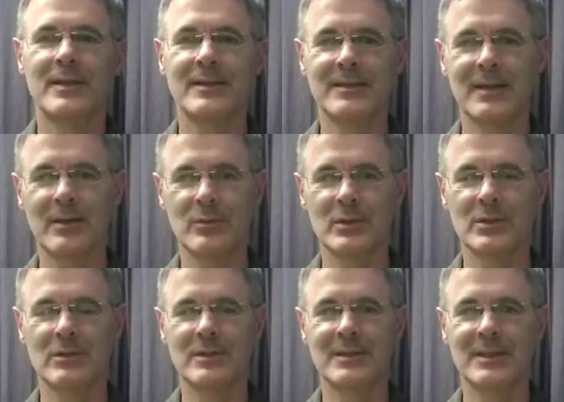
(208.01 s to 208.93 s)
They said it
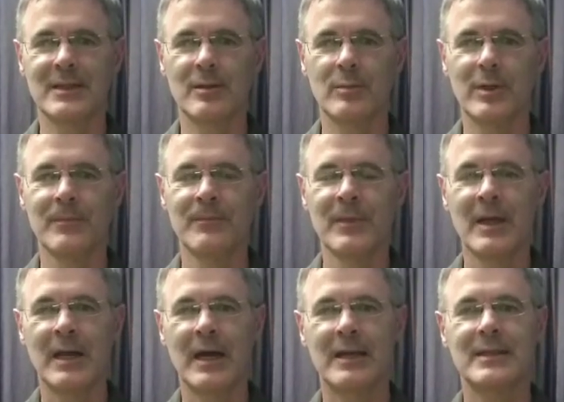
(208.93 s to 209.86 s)
was unsinkable,
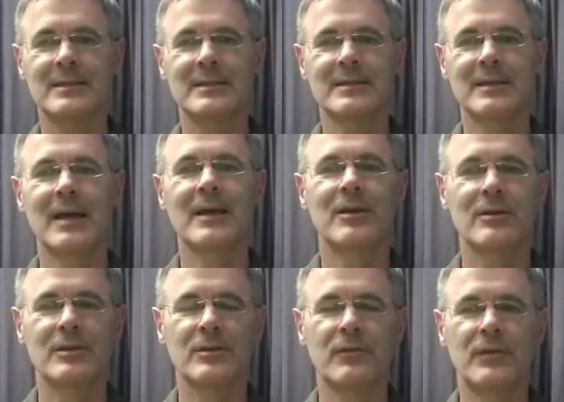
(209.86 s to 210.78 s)
and it sank
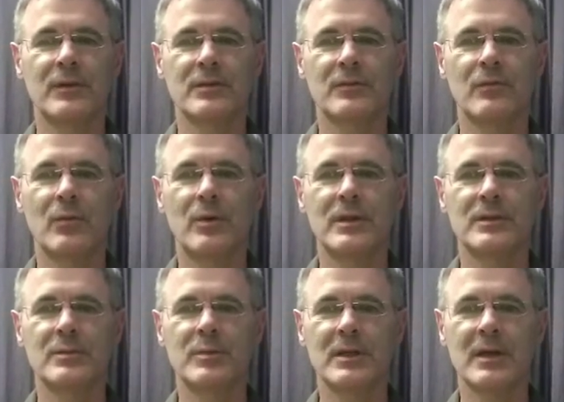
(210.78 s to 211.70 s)
on its first
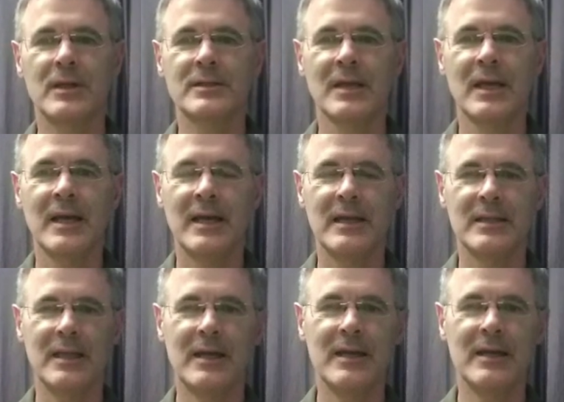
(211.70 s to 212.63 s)
voyage because
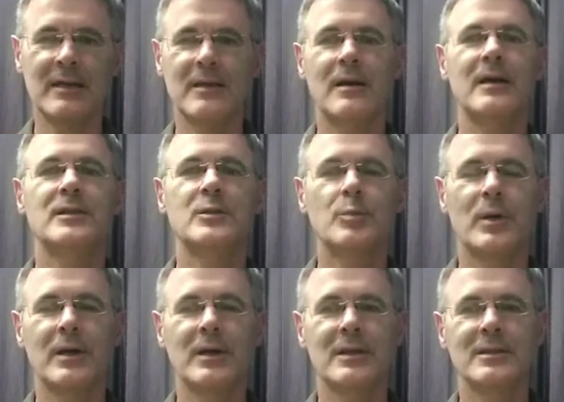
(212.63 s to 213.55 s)
it hit an
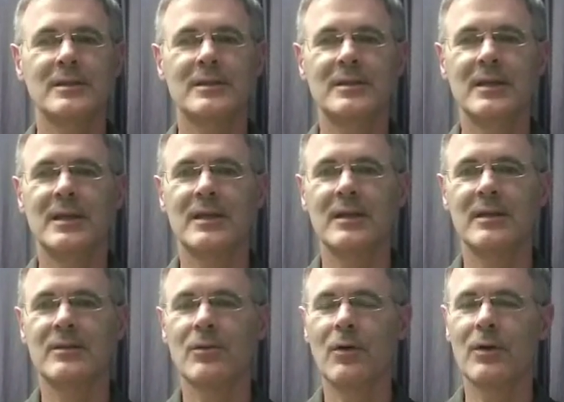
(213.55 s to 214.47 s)
iceberg in the sea, and
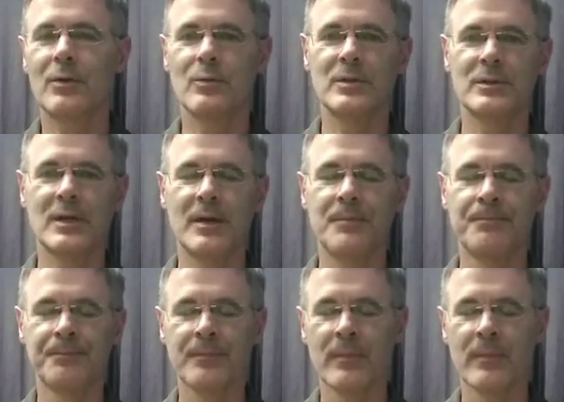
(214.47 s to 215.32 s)
it thought it was a,